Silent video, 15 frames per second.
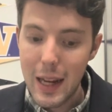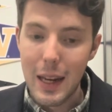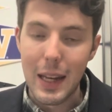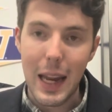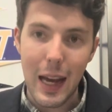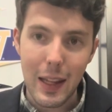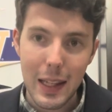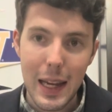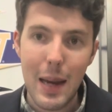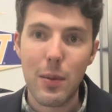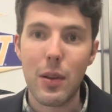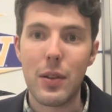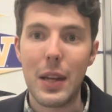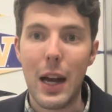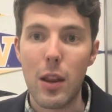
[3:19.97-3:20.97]
Now the game's in
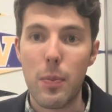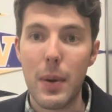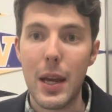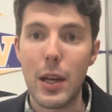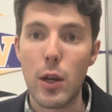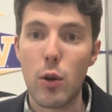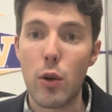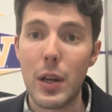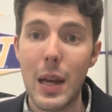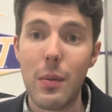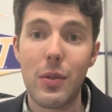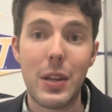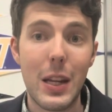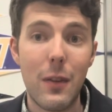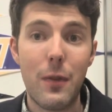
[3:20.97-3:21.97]
South Bend. Notre Dame's
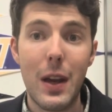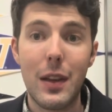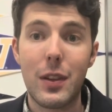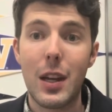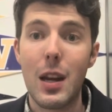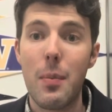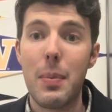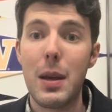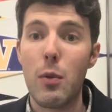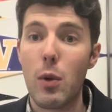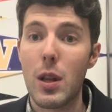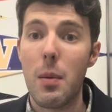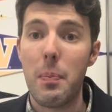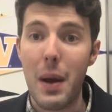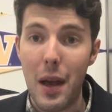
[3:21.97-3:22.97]
defense going to be one of
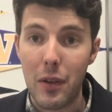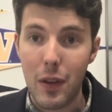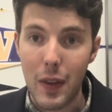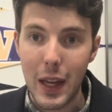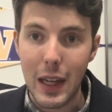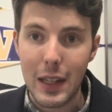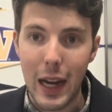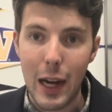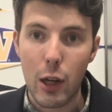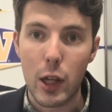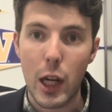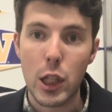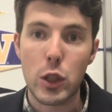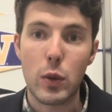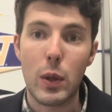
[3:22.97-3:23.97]
the best in the entire
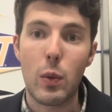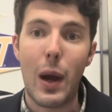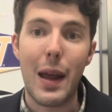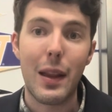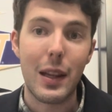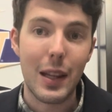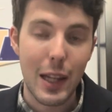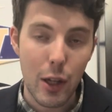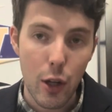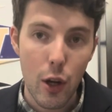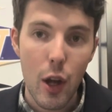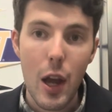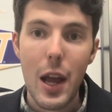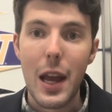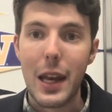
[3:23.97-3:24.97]
country. Riley Leonard
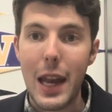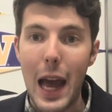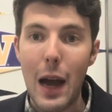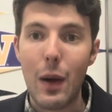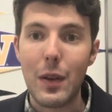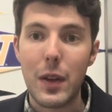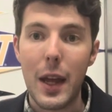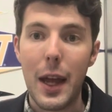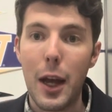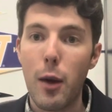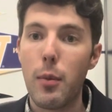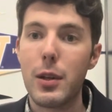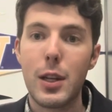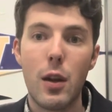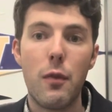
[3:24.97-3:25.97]
now at the helm.
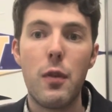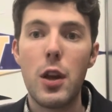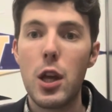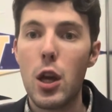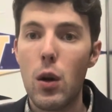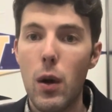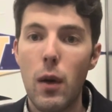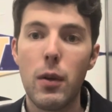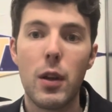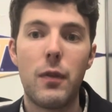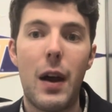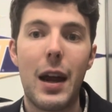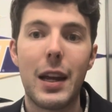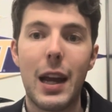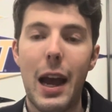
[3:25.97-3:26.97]
We did a video over the
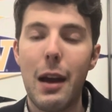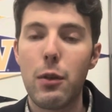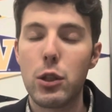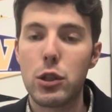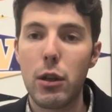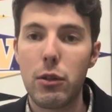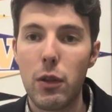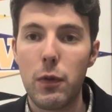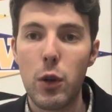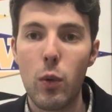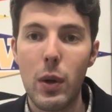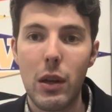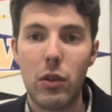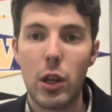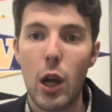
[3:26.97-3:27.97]
Fighting Irish just a few
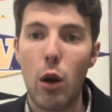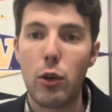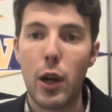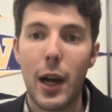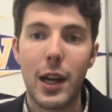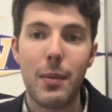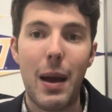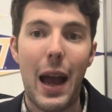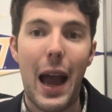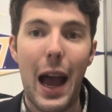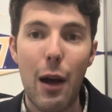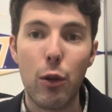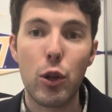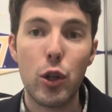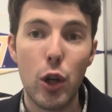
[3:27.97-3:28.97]
weeks ago talking about
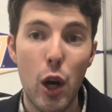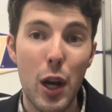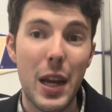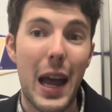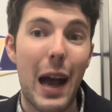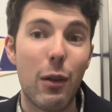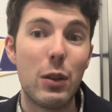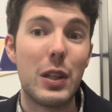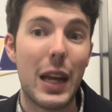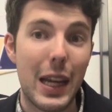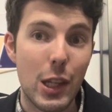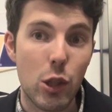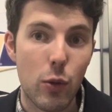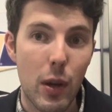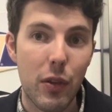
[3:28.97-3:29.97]
how good and how
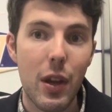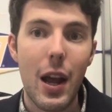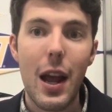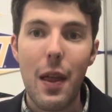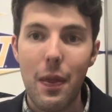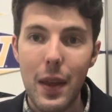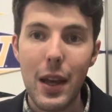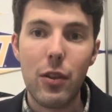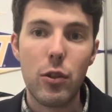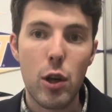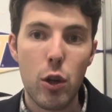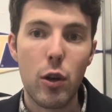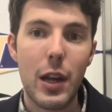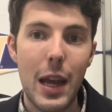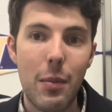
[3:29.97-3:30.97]
dangerous this
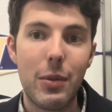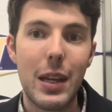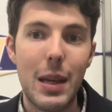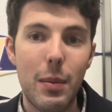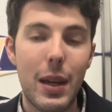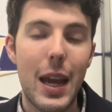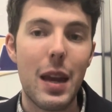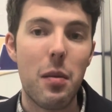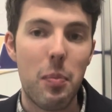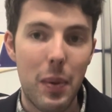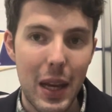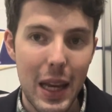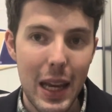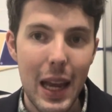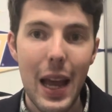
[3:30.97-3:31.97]
Notre Dame team can
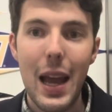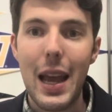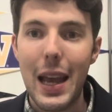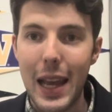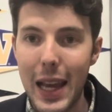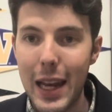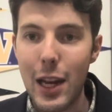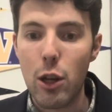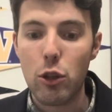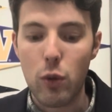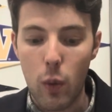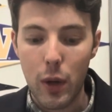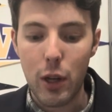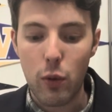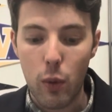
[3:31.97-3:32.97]
be in
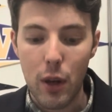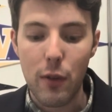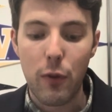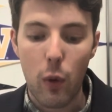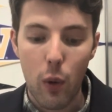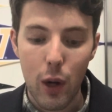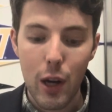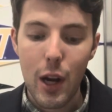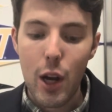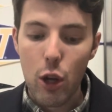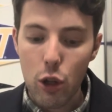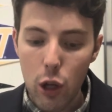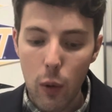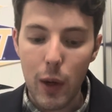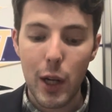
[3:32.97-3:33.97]
2024.
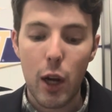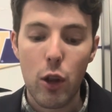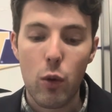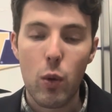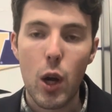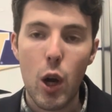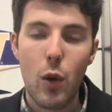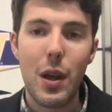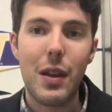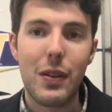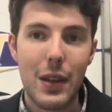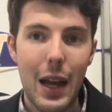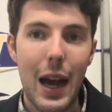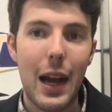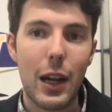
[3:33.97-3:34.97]
Going on the road is
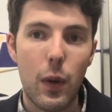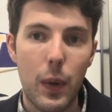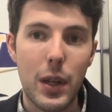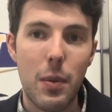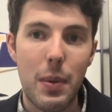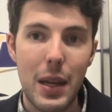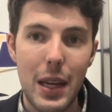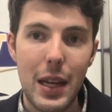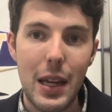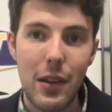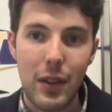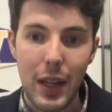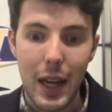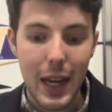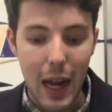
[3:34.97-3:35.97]
not going to be
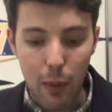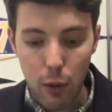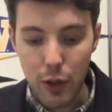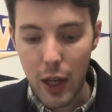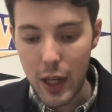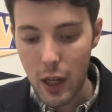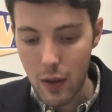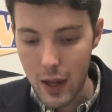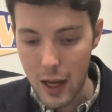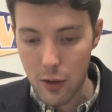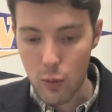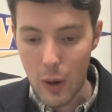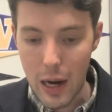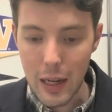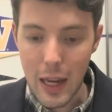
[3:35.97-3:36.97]
easy. And I will tell you this
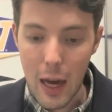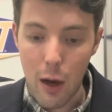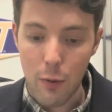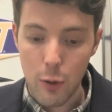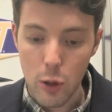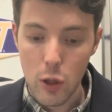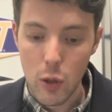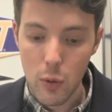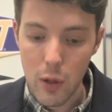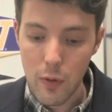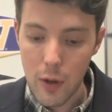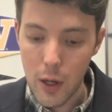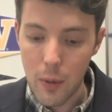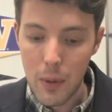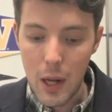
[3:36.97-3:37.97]
right now, if you're
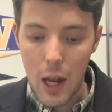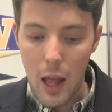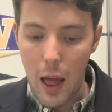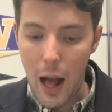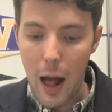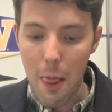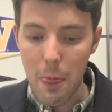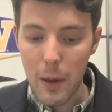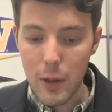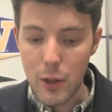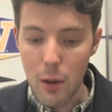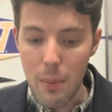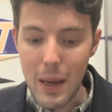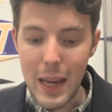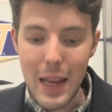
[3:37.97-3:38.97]
Louisville, to
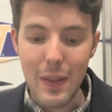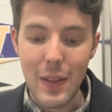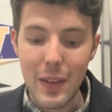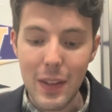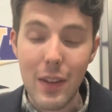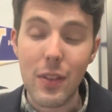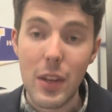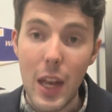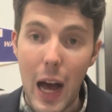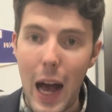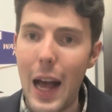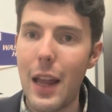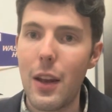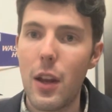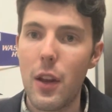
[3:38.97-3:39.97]
me, this is
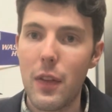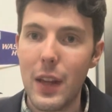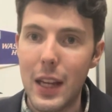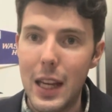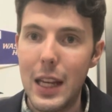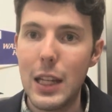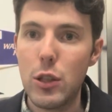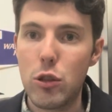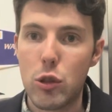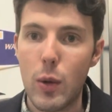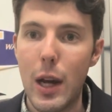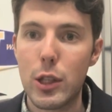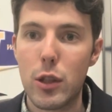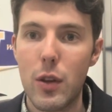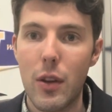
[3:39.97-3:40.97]
not the key
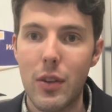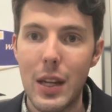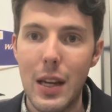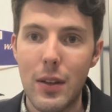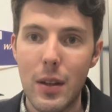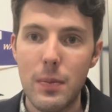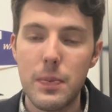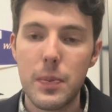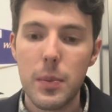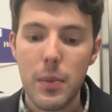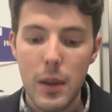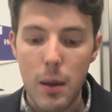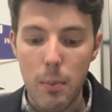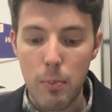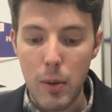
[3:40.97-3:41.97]
stretch to the season,
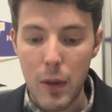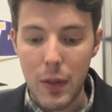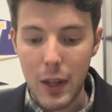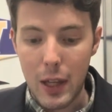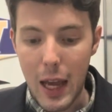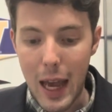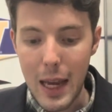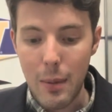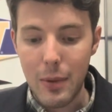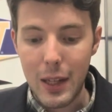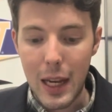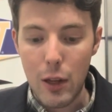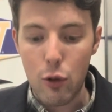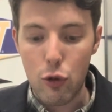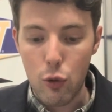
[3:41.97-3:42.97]
but the games
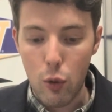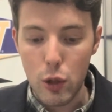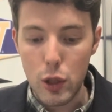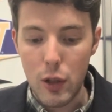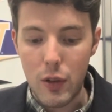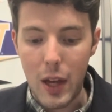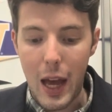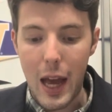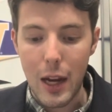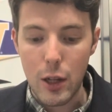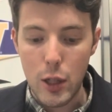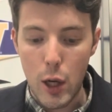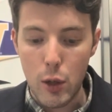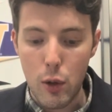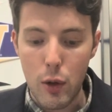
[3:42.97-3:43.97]
against Georgia Tech,
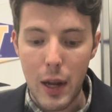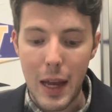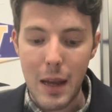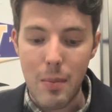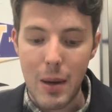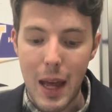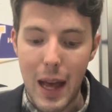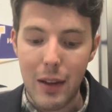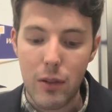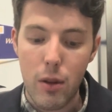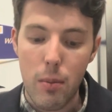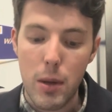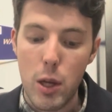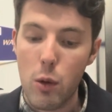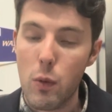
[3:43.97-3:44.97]
Notre Dame, and
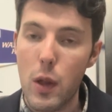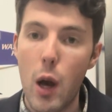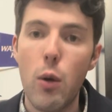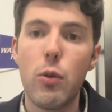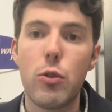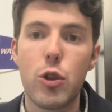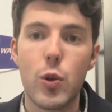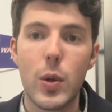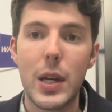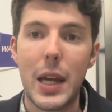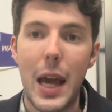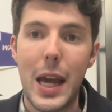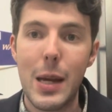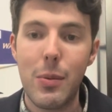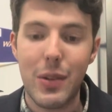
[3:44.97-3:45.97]
SMU, those three
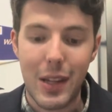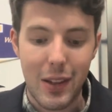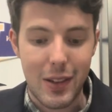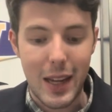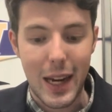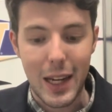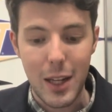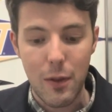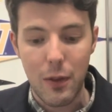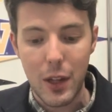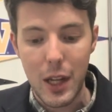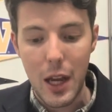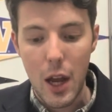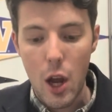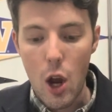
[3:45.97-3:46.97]
games
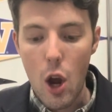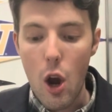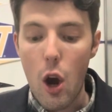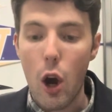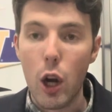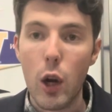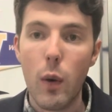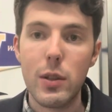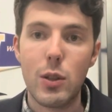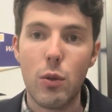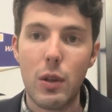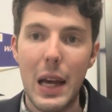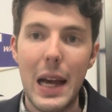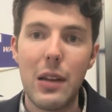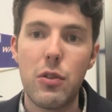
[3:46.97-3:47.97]
consecutively are going to
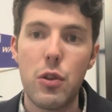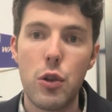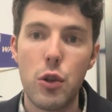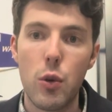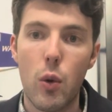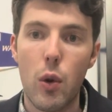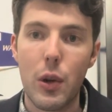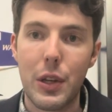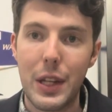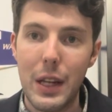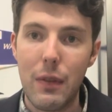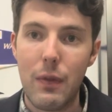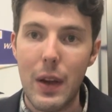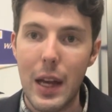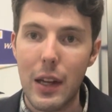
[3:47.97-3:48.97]
test your
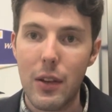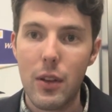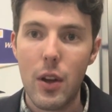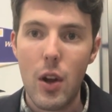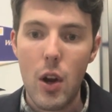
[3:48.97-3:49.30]
defense.